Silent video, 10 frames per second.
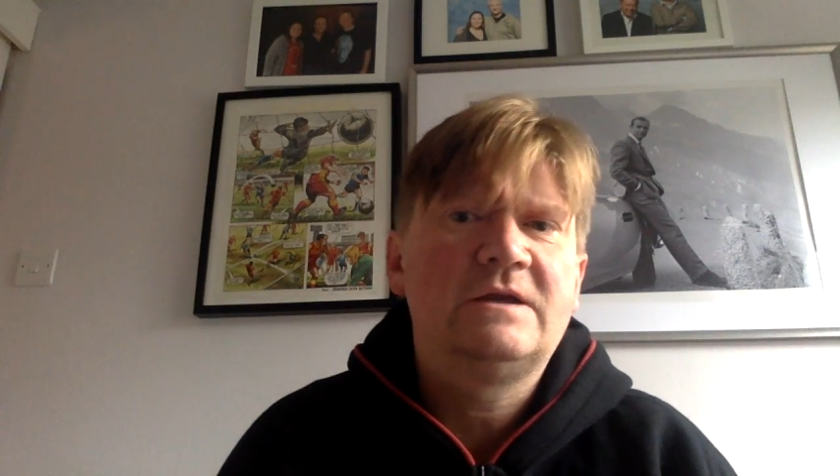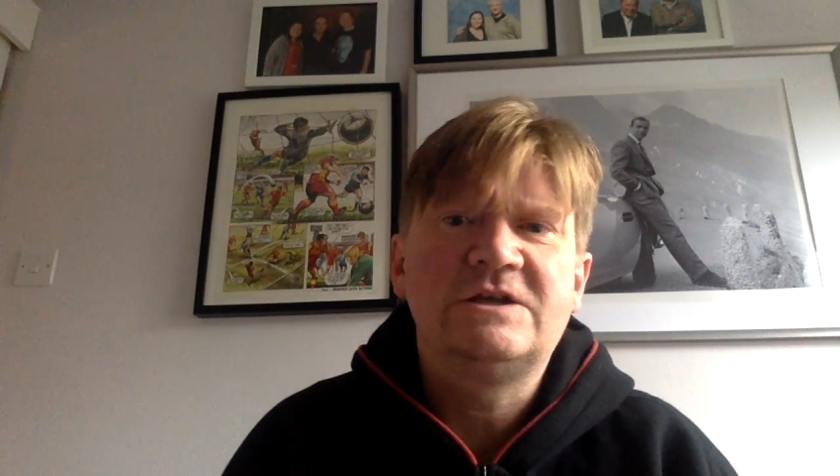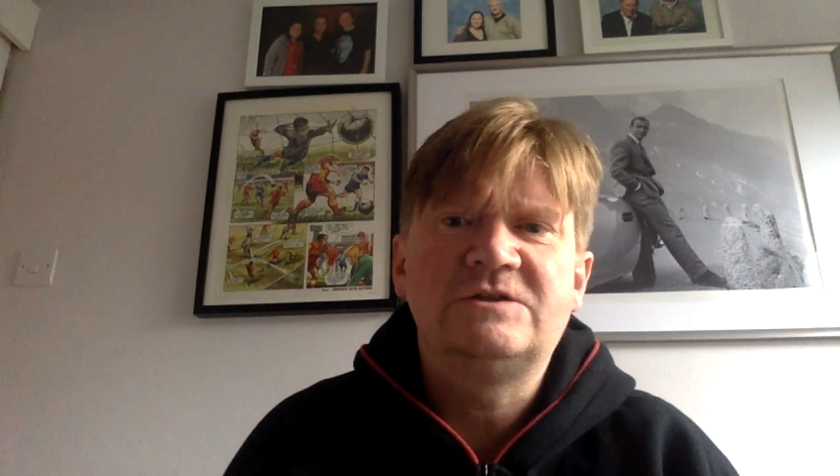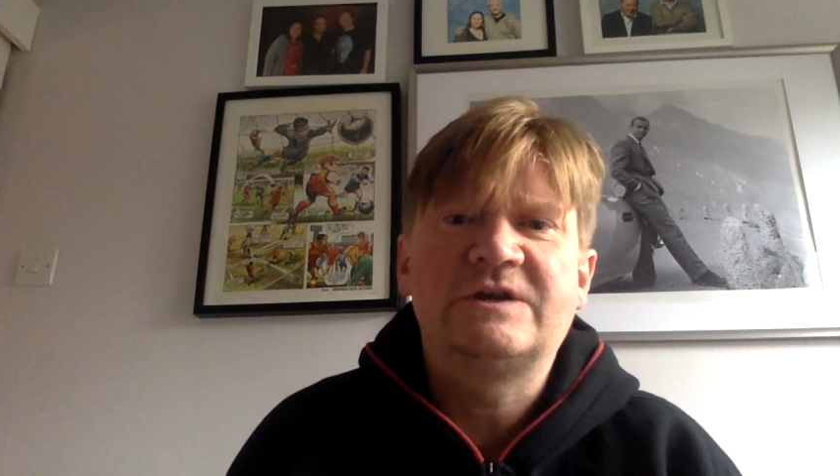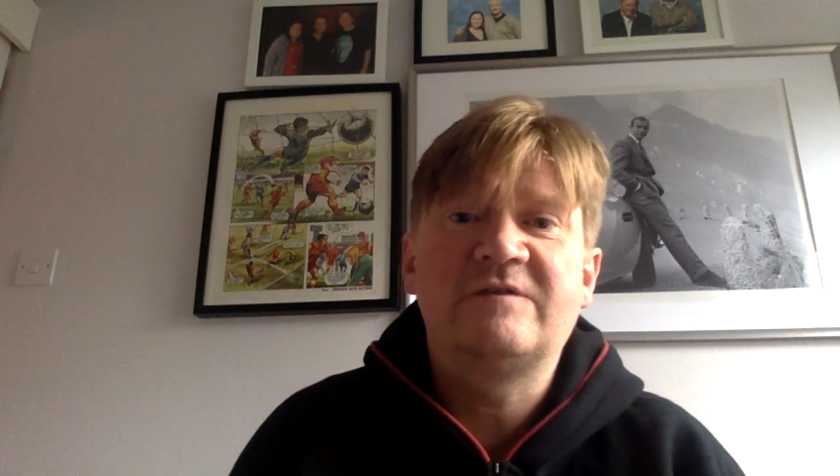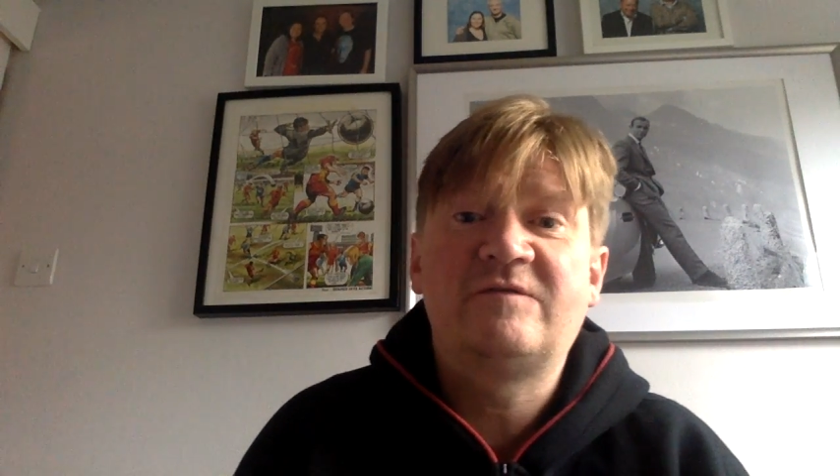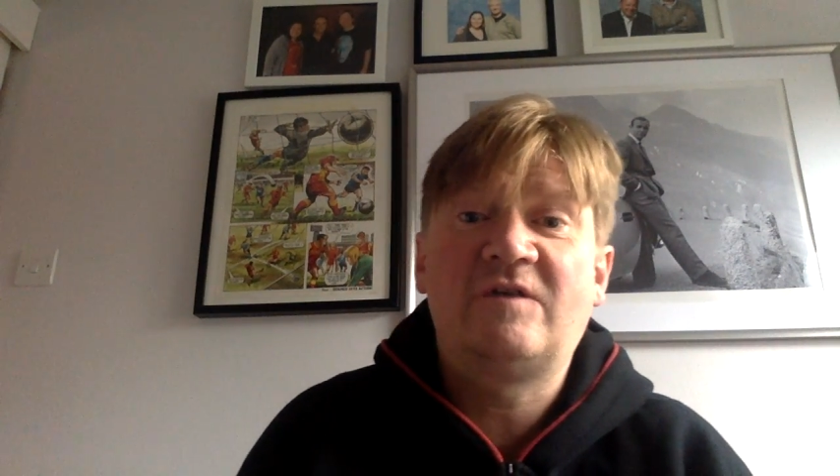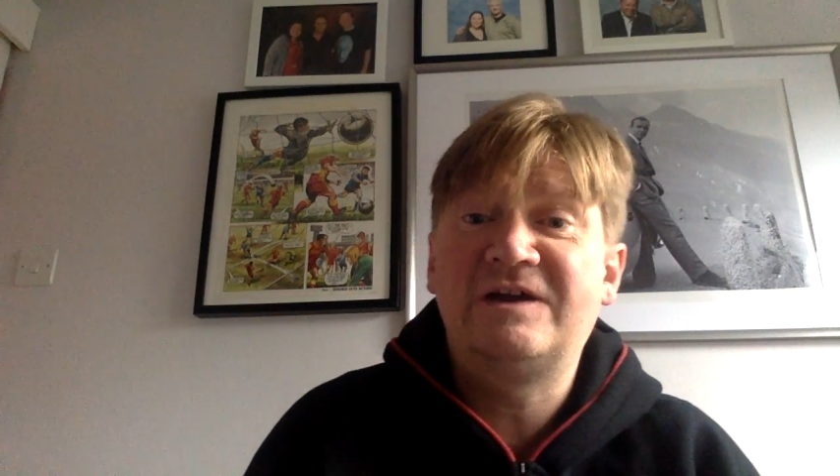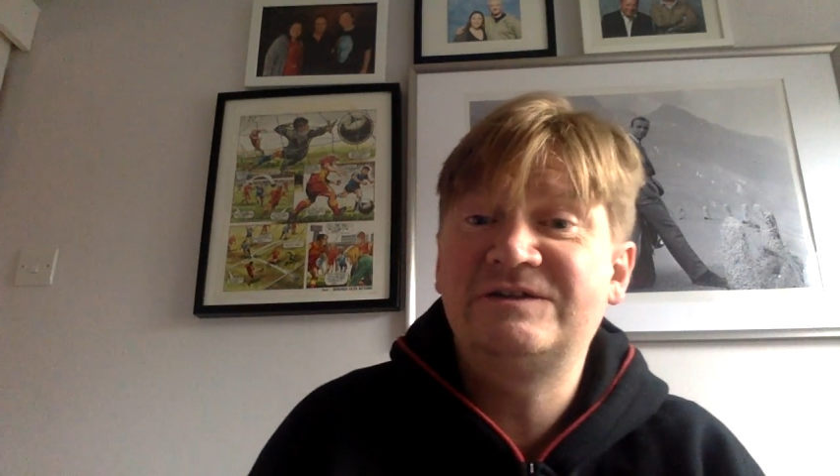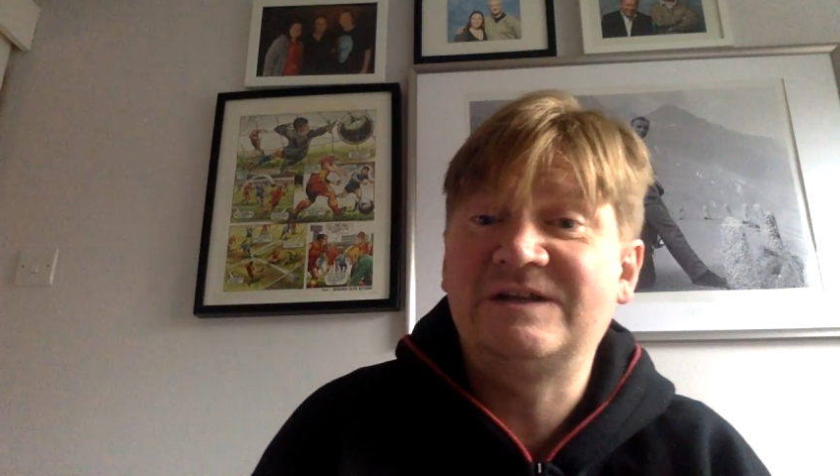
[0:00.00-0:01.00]
He's looking
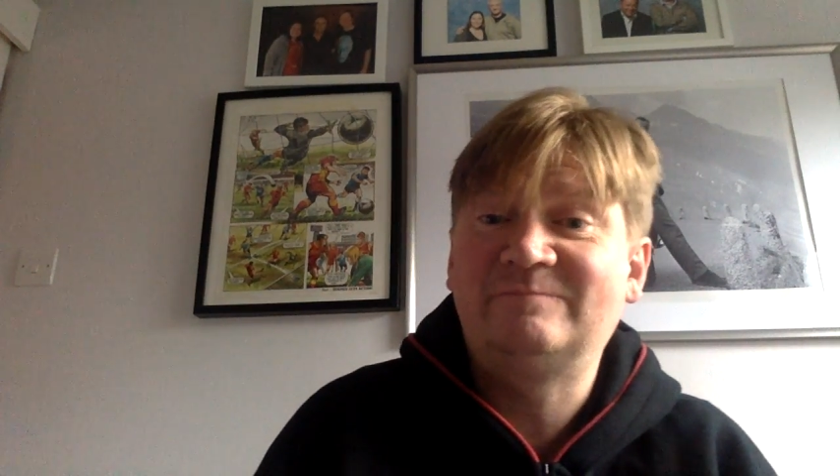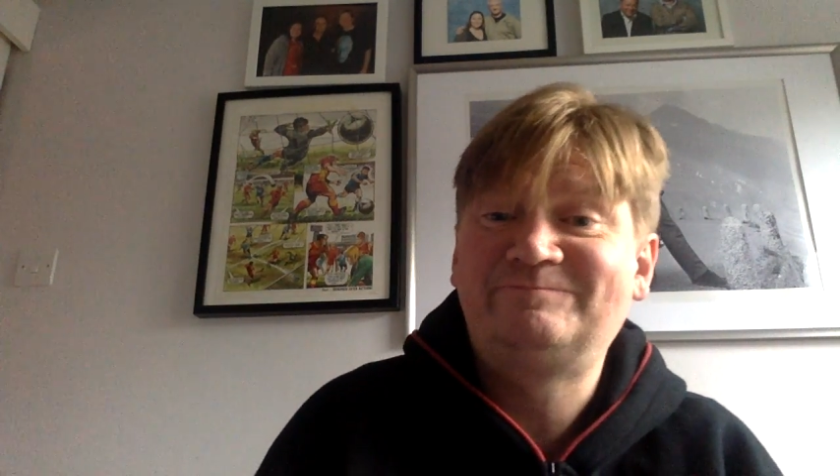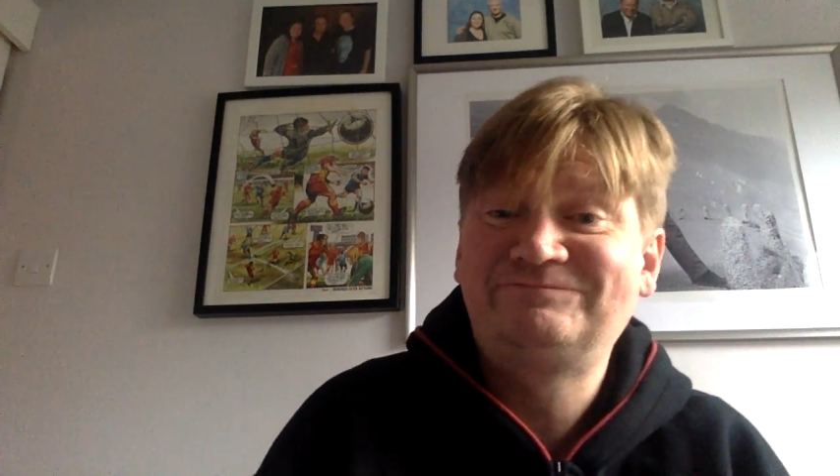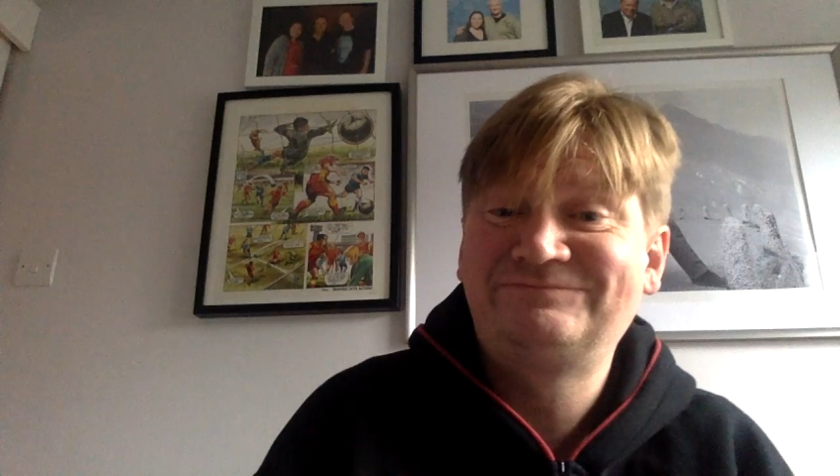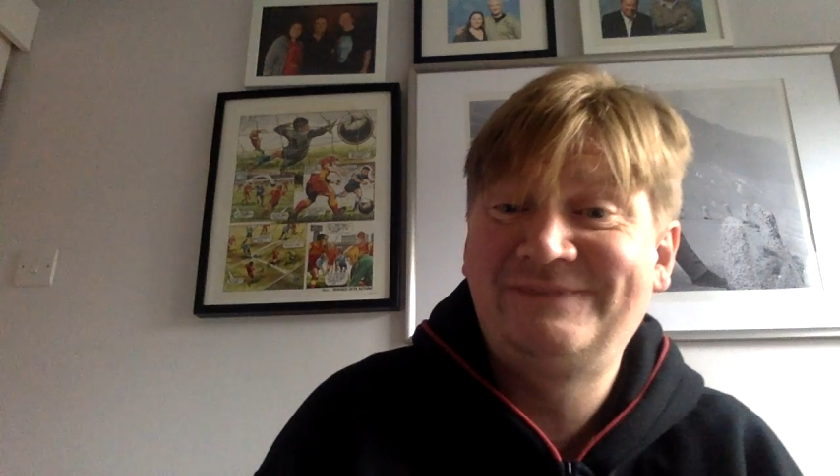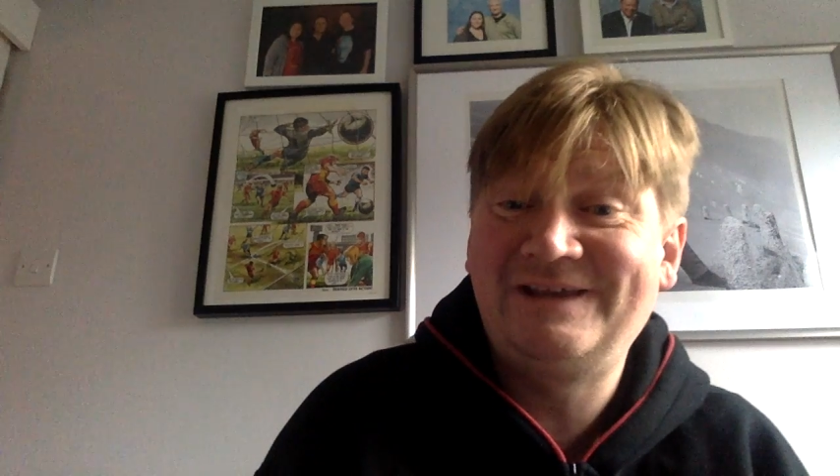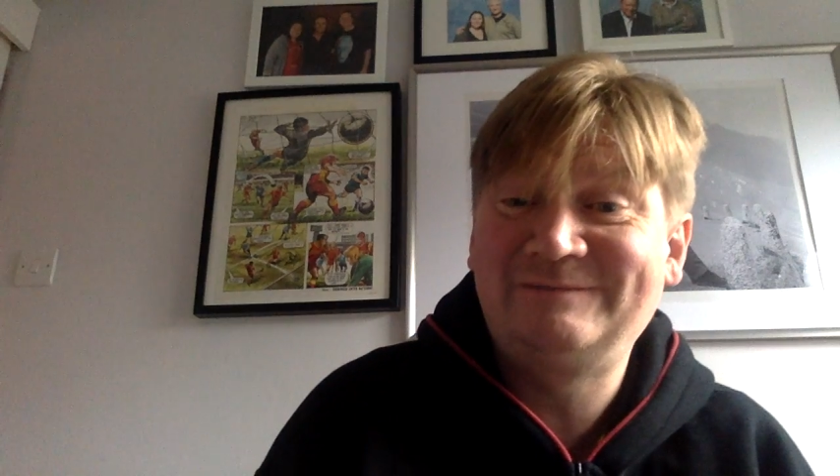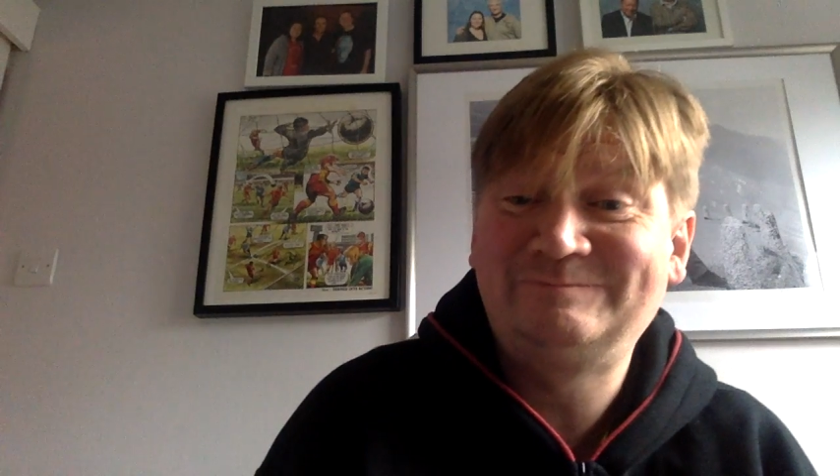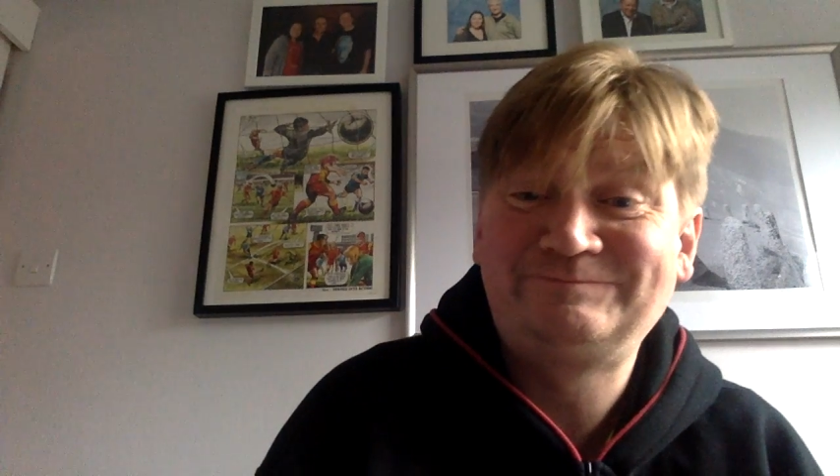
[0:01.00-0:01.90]
fine, isn't he? Yeah.